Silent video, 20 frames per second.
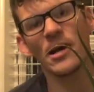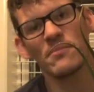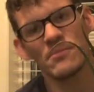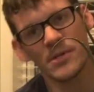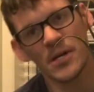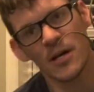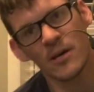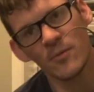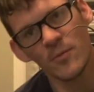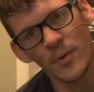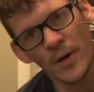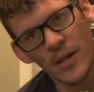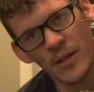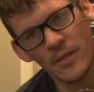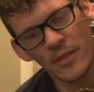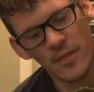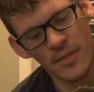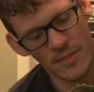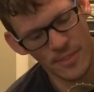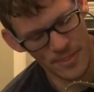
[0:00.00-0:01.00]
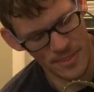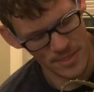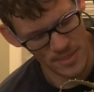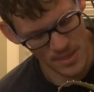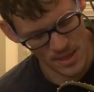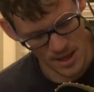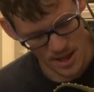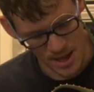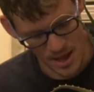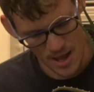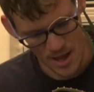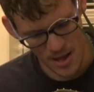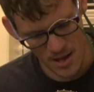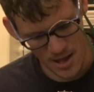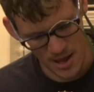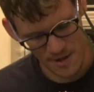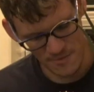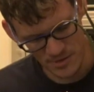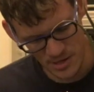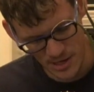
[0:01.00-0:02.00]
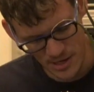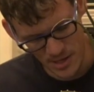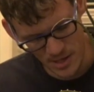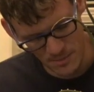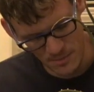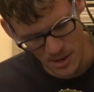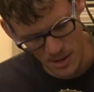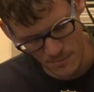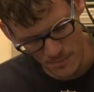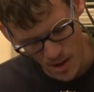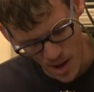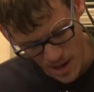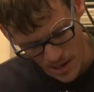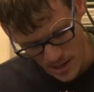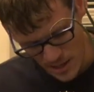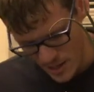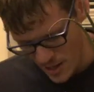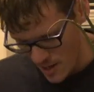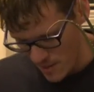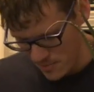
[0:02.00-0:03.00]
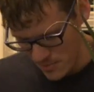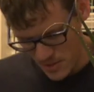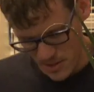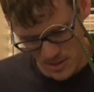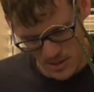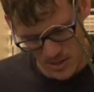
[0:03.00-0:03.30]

I'm done with, after I get them all potted up,